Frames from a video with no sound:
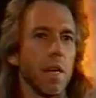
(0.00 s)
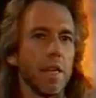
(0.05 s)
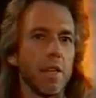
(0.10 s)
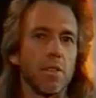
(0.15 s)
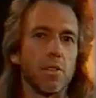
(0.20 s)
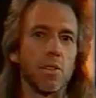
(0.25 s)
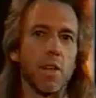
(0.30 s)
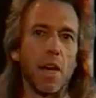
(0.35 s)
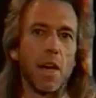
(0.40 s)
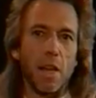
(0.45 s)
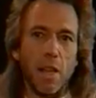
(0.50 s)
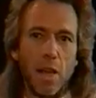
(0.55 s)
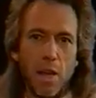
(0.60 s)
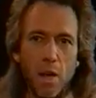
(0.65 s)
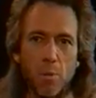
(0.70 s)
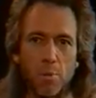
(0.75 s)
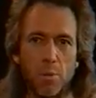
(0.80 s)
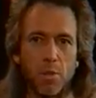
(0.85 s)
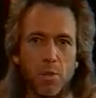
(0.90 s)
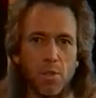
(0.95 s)
And as that
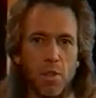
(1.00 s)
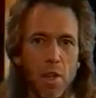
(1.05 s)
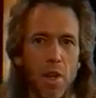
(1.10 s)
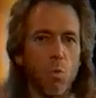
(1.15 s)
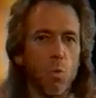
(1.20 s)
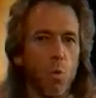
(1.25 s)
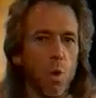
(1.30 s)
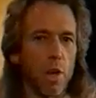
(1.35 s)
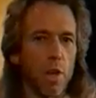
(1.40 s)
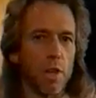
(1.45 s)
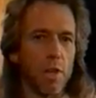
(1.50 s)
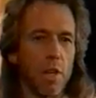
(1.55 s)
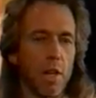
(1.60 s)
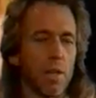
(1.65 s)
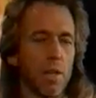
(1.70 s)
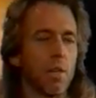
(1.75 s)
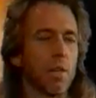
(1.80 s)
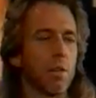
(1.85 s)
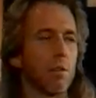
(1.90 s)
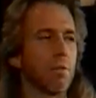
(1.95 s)
happens, not when,
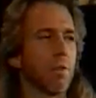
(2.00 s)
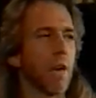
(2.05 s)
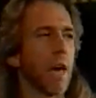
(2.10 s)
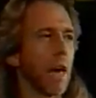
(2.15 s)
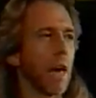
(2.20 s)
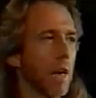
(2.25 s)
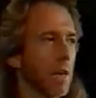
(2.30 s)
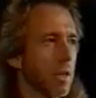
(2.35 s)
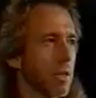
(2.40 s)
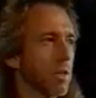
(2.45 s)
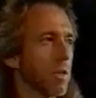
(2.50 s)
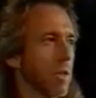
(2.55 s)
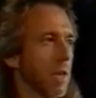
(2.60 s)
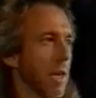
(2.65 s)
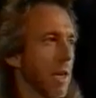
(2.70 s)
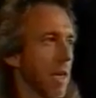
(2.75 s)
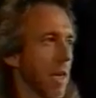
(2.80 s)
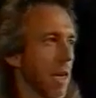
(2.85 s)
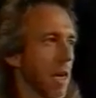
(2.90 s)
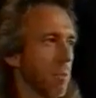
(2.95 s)
not if, as
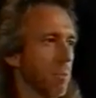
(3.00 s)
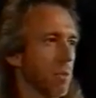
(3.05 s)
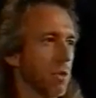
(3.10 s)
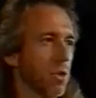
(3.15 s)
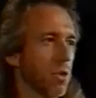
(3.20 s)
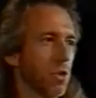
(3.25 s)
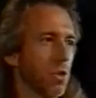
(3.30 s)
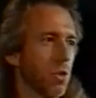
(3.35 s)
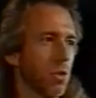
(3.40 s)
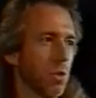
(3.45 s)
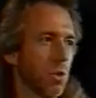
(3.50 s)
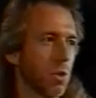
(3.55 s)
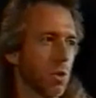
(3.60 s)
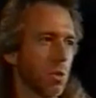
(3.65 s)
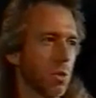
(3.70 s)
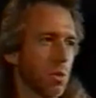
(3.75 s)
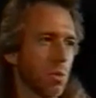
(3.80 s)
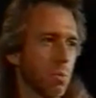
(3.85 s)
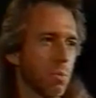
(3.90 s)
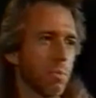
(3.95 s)
that happens to you,
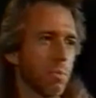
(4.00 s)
